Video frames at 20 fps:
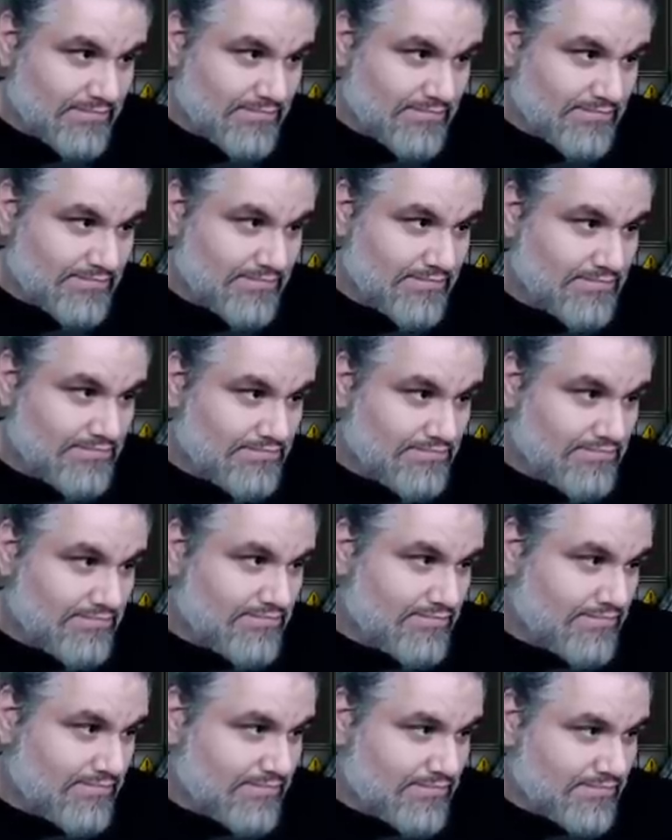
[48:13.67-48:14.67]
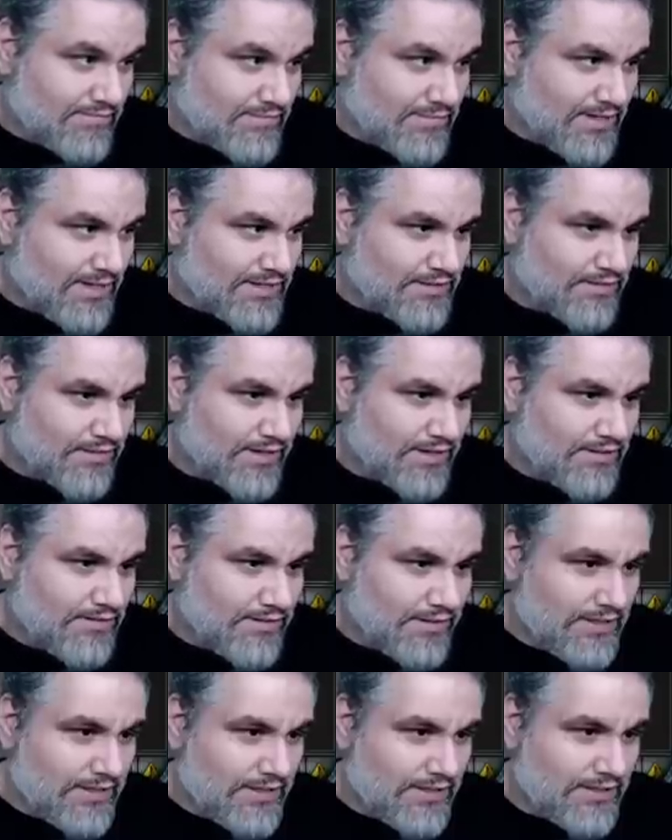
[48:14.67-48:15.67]
Uh, yikes. That's fine.
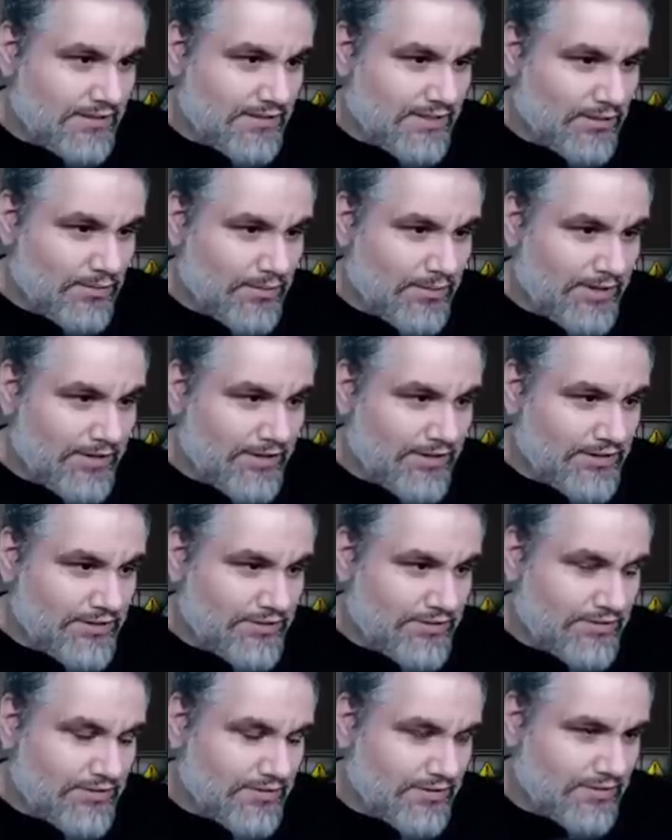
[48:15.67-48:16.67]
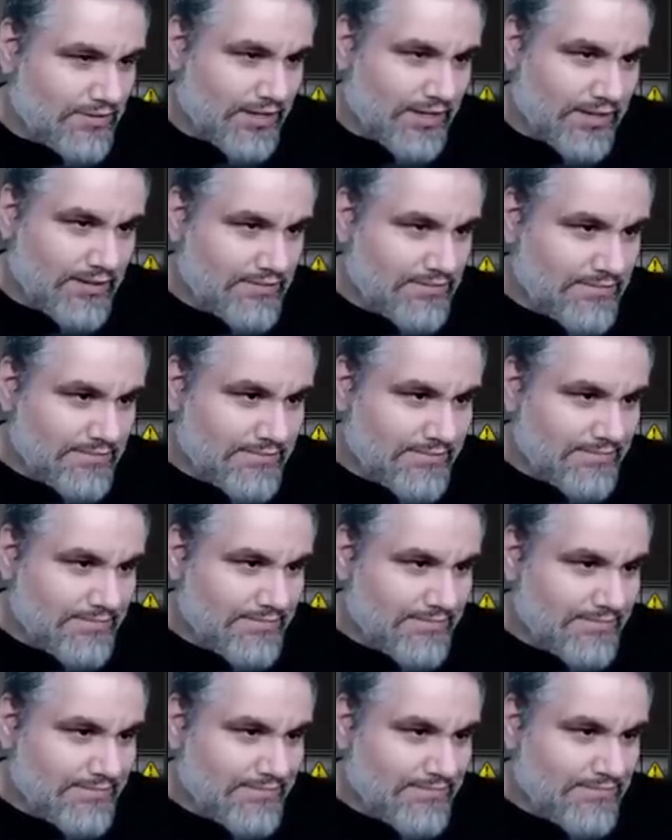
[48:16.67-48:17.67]
What are they gonna do? Kill one of my creatures? Okay.
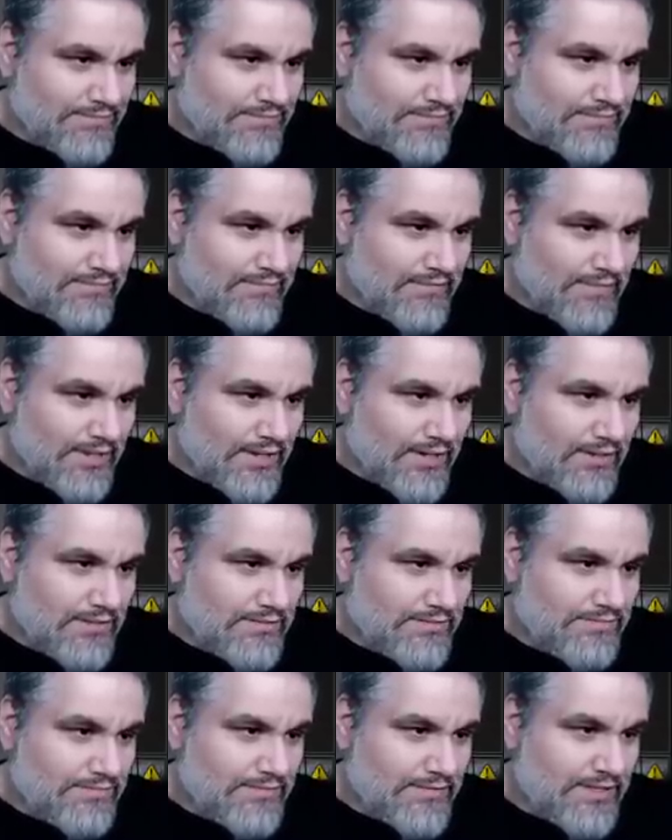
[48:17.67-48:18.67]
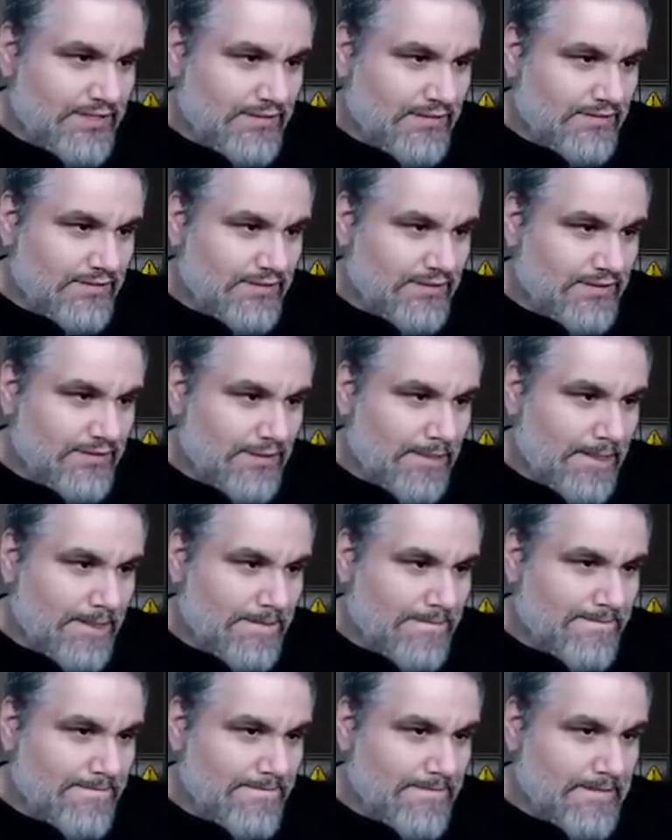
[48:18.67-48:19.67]
Yeah, I mean, I still don't like them having it
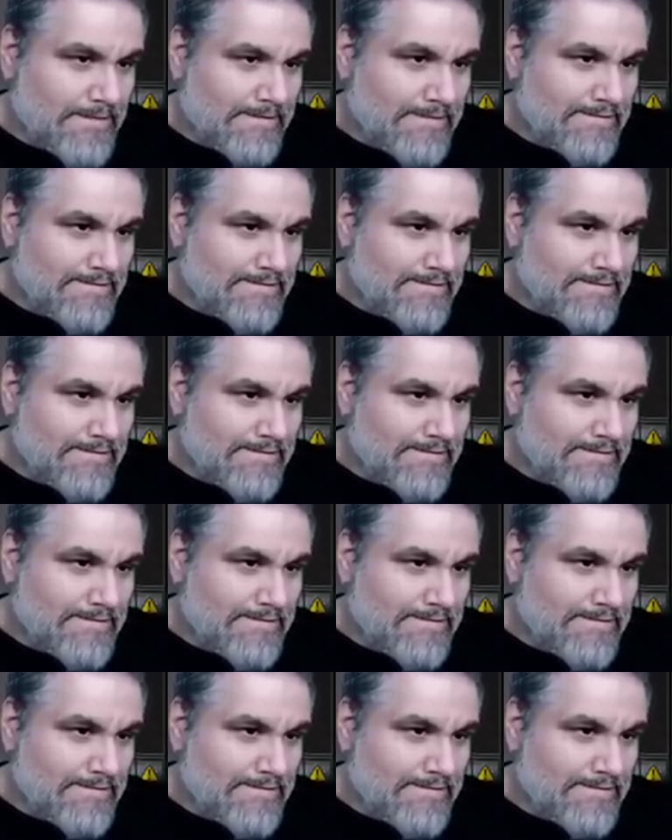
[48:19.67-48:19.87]
though.